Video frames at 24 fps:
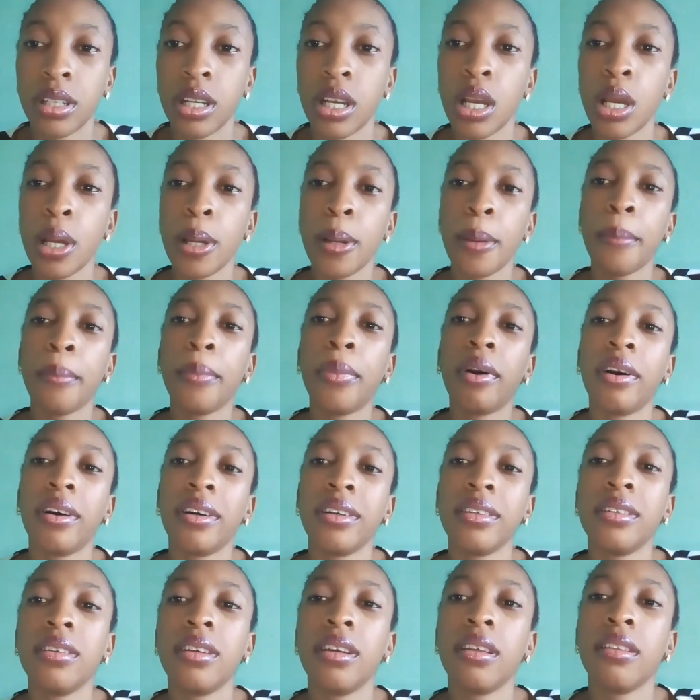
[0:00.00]
But
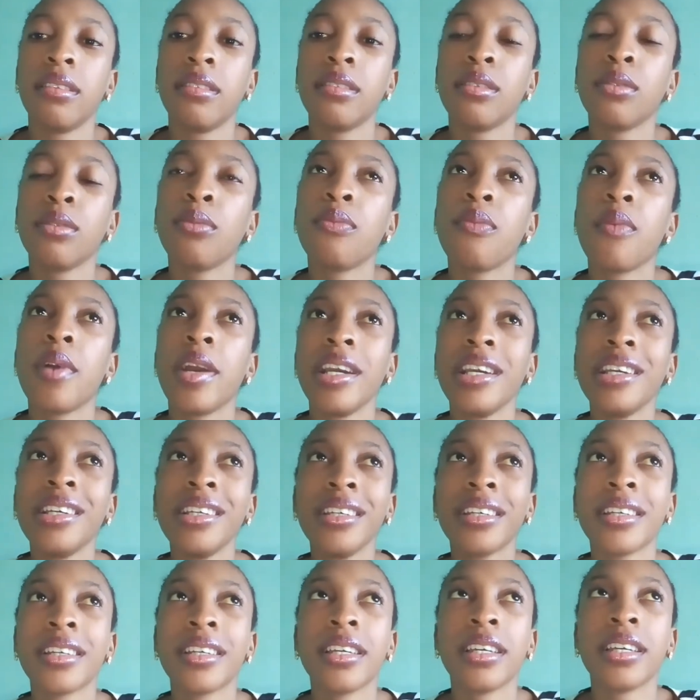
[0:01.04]
the way
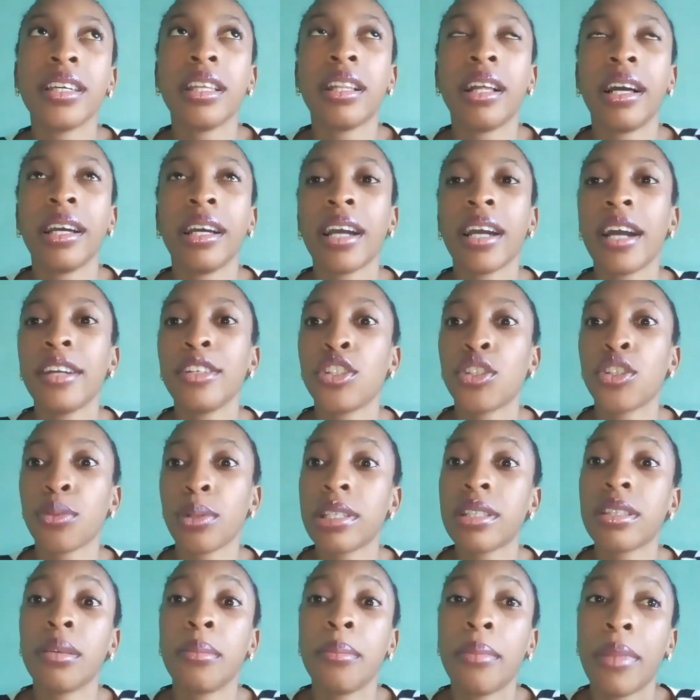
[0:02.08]
he like addressed the
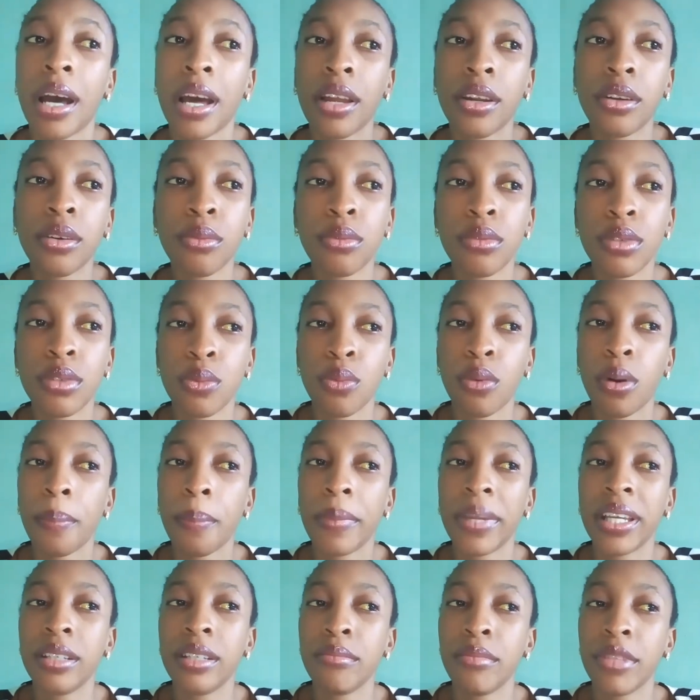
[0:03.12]
matter was what made
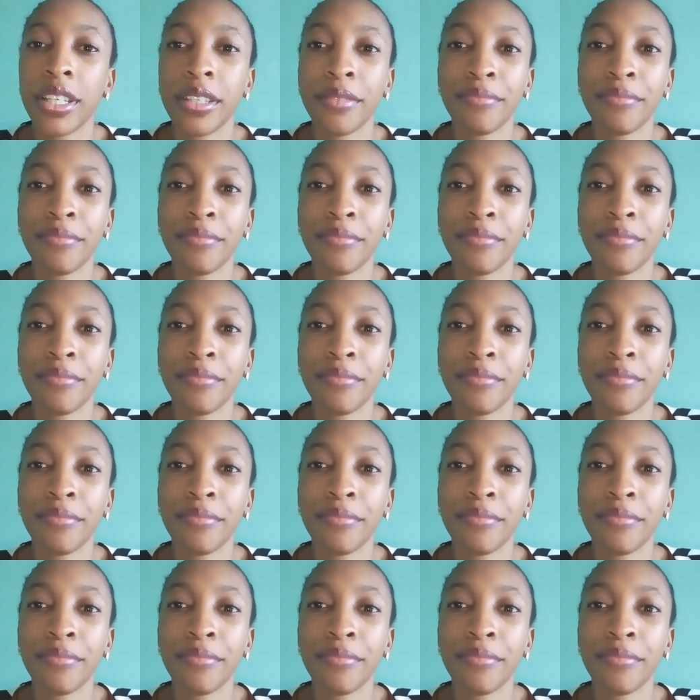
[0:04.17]
me